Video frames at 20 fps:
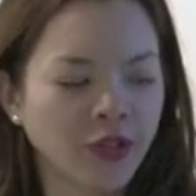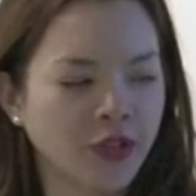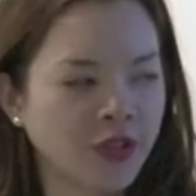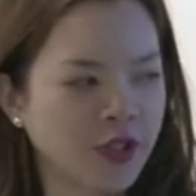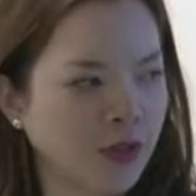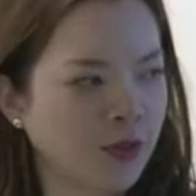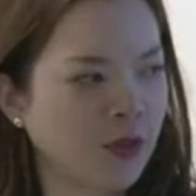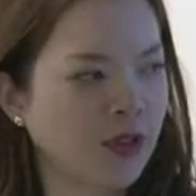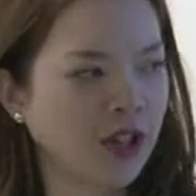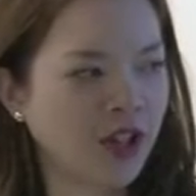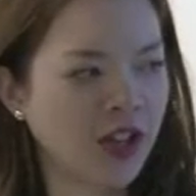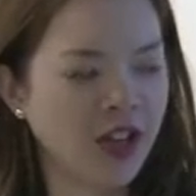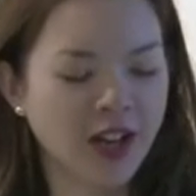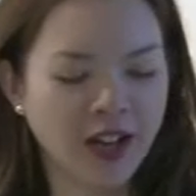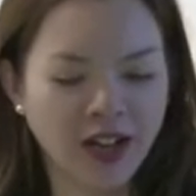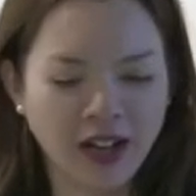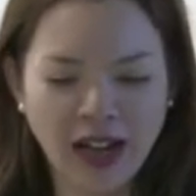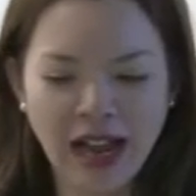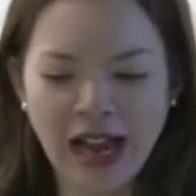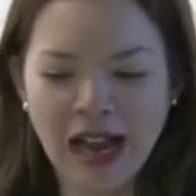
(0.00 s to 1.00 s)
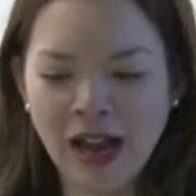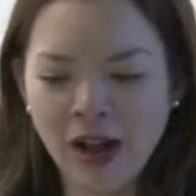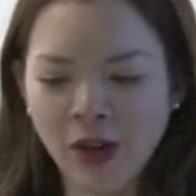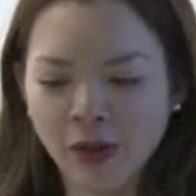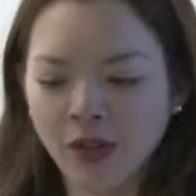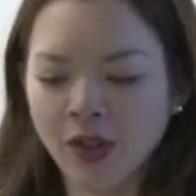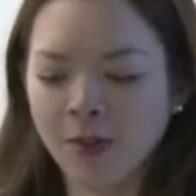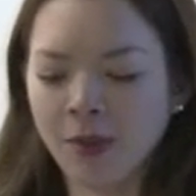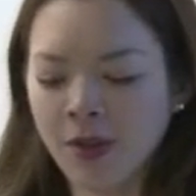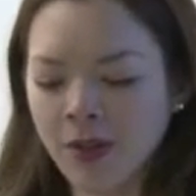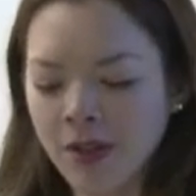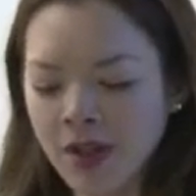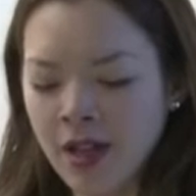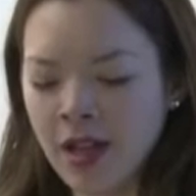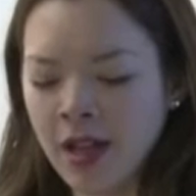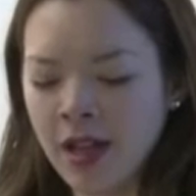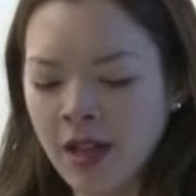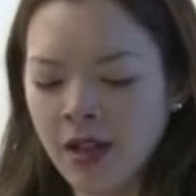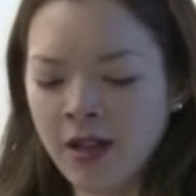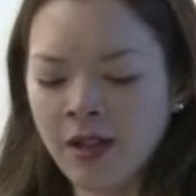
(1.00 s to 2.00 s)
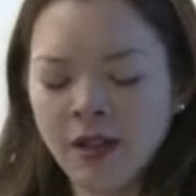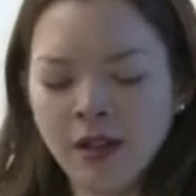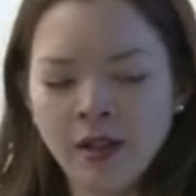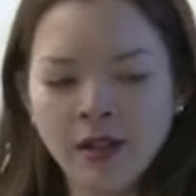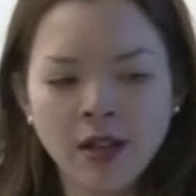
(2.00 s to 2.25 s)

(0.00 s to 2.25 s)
still learning now some of the